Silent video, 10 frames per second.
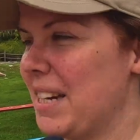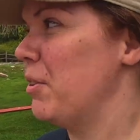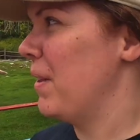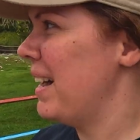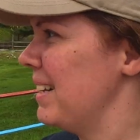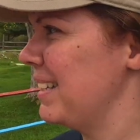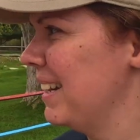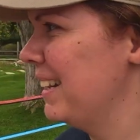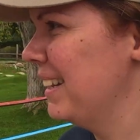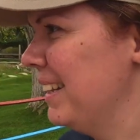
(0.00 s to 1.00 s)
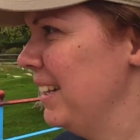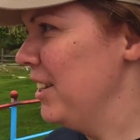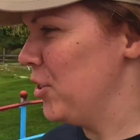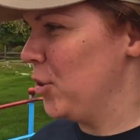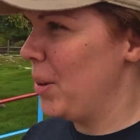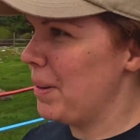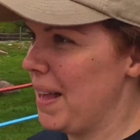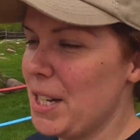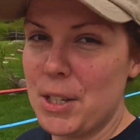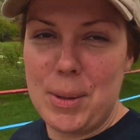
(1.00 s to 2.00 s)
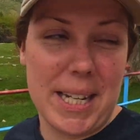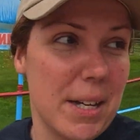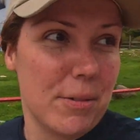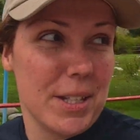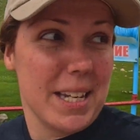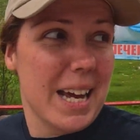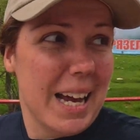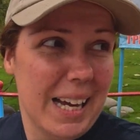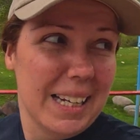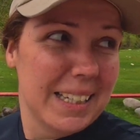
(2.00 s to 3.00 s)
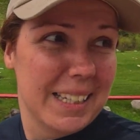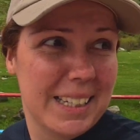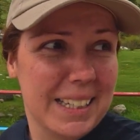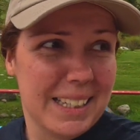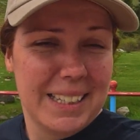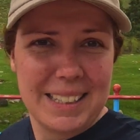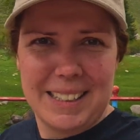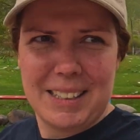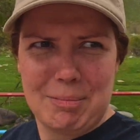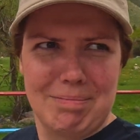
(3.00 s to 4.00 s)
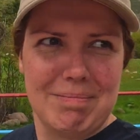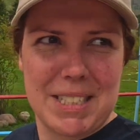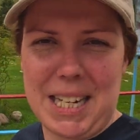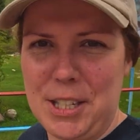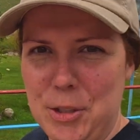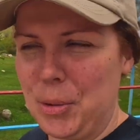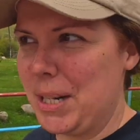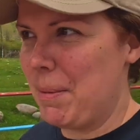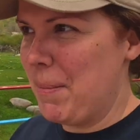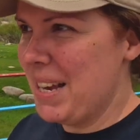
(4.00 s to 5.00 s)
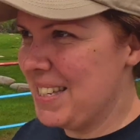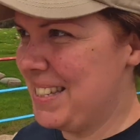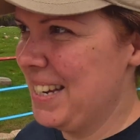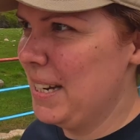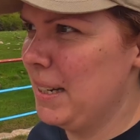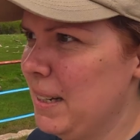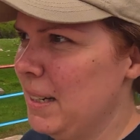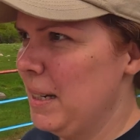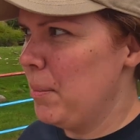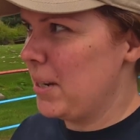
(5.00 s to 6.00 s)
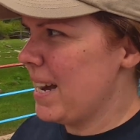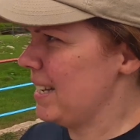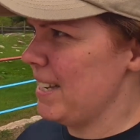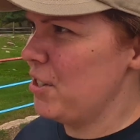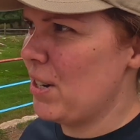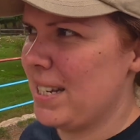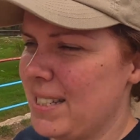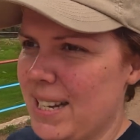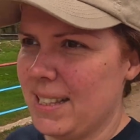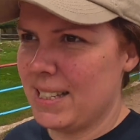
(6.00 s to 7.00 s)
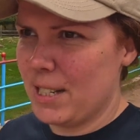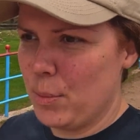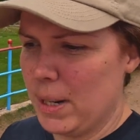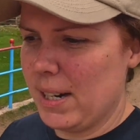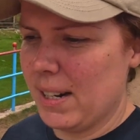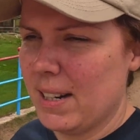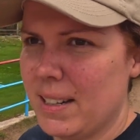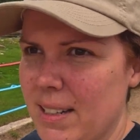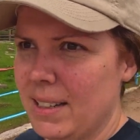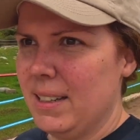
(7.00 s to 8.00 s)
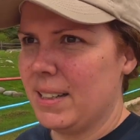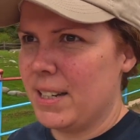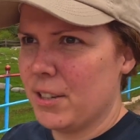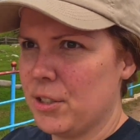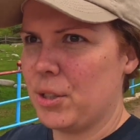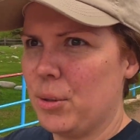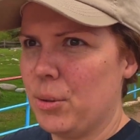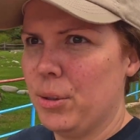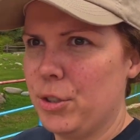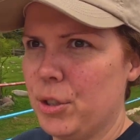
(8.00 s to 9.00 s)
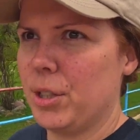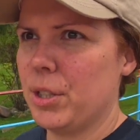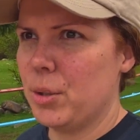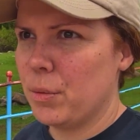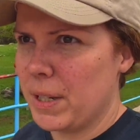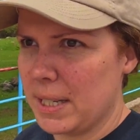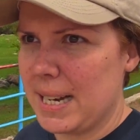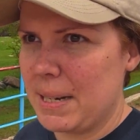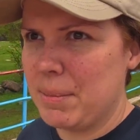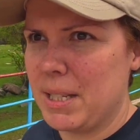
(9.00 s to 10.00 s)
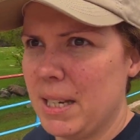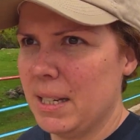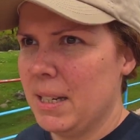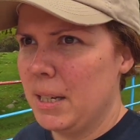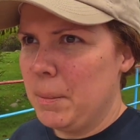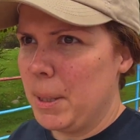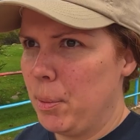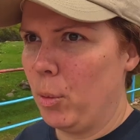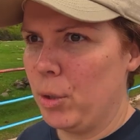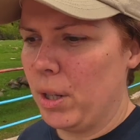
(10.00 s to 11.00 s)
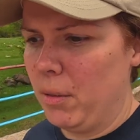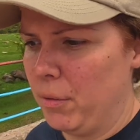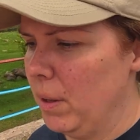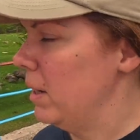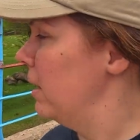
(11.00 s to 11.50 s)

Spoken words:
sound of that. So I'm glad that we gave the sanatorium a miss. But yeah, it's interesting. This is where years ago, during the Soviet times, people would have